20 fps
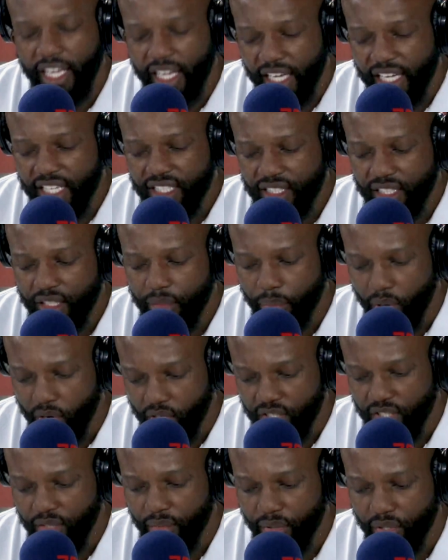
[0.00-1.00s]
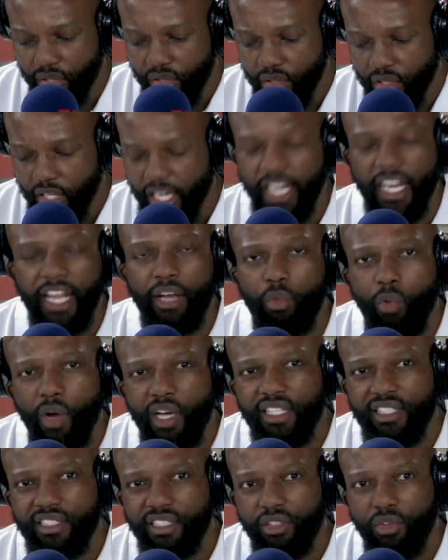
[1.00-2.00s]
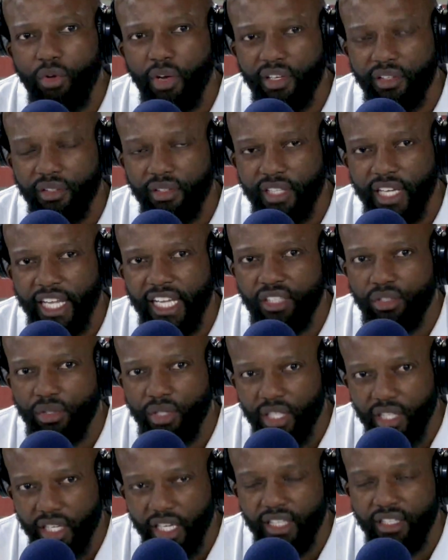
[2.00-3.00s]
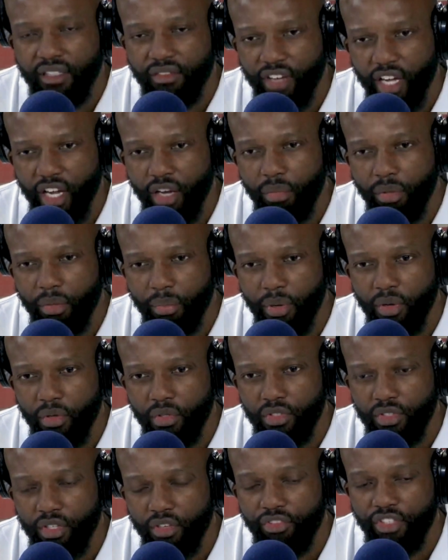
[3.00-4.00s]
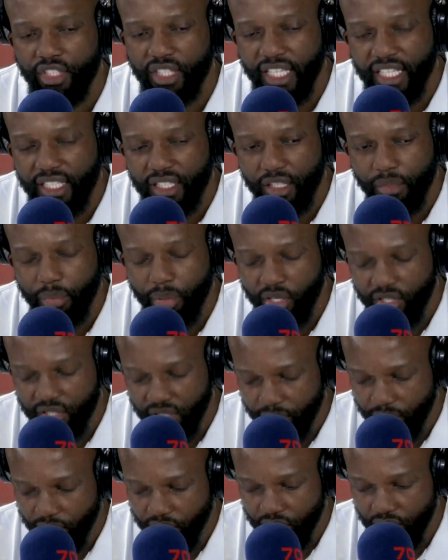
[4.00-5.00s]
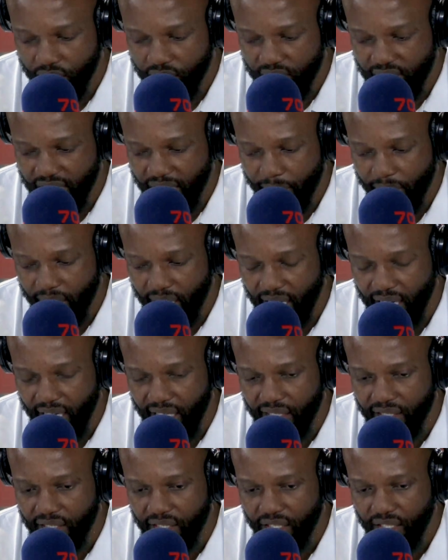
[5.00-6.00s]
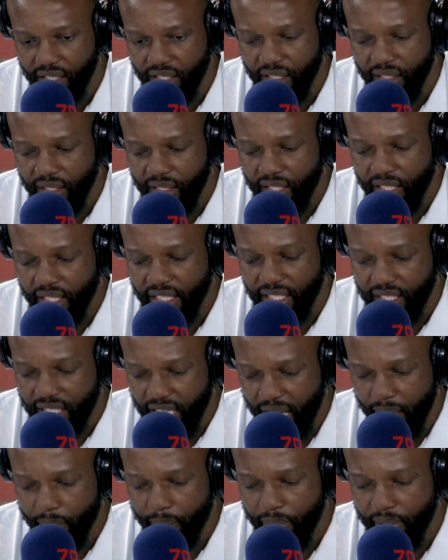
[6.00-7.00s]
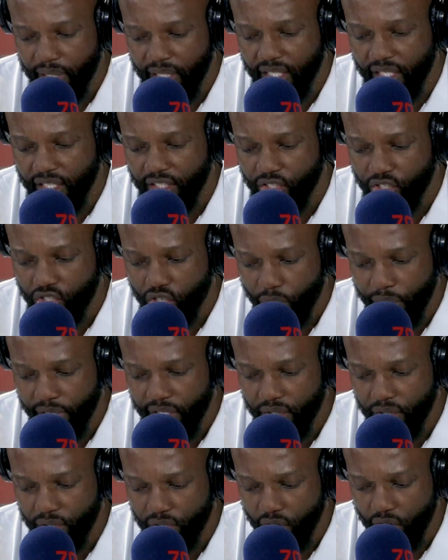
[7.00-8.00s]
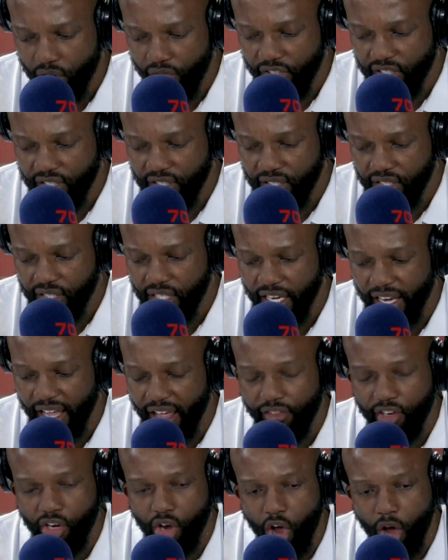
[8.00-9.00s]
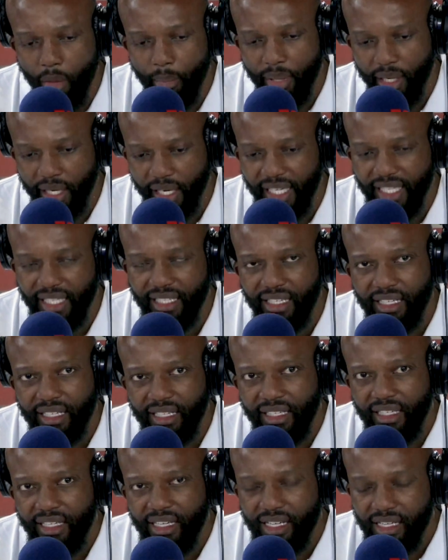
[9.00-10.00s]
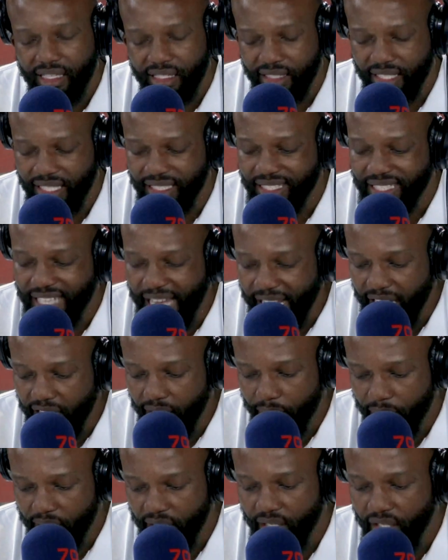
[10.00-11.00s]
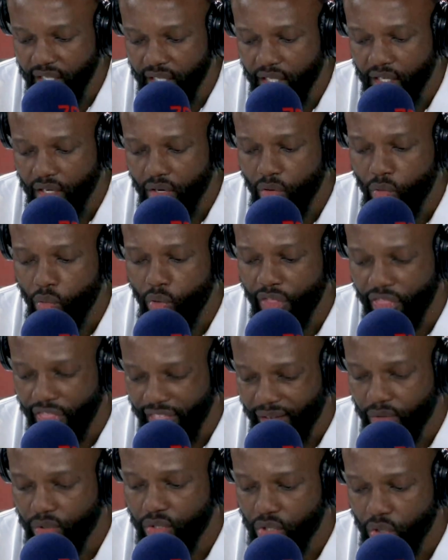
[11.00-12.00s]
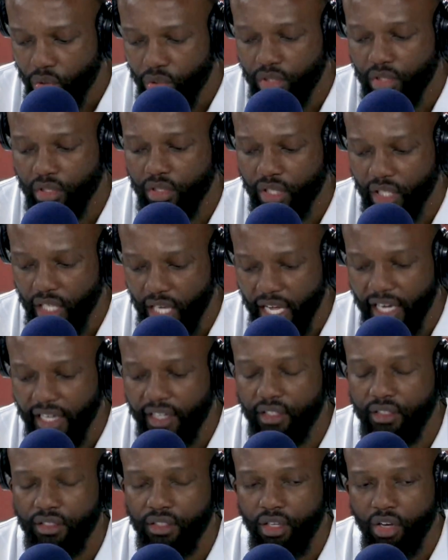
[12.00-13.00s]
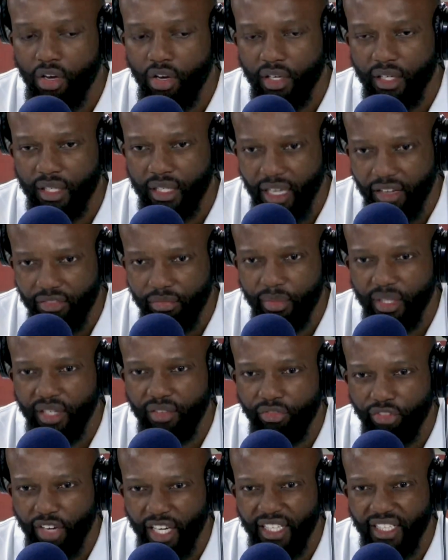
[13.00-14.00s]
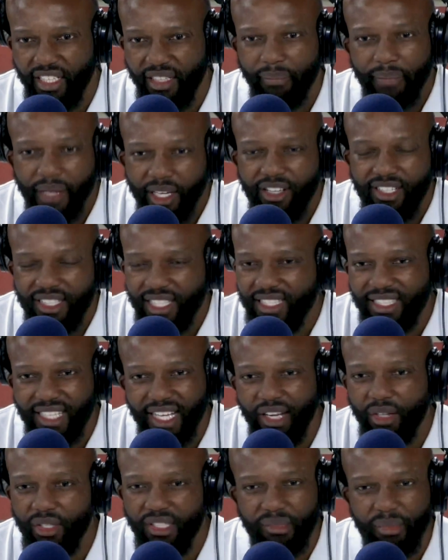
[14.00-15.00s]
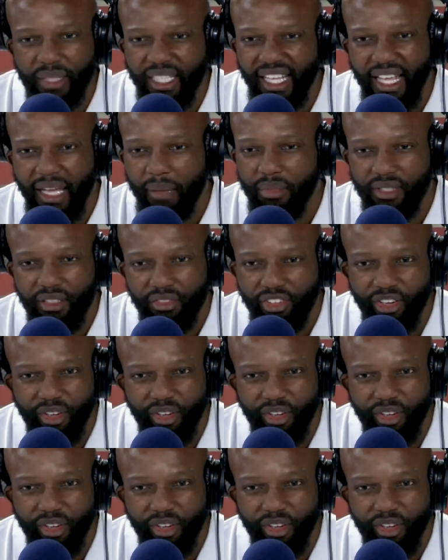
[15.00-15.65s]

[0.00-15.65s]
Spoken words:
Is it possible, and what is it going to take to create a viable post office? Is it possible to stabilize this company, restore it to solvency, and have it operate sustainably without total reliance on government funding? Because that's how it's been kept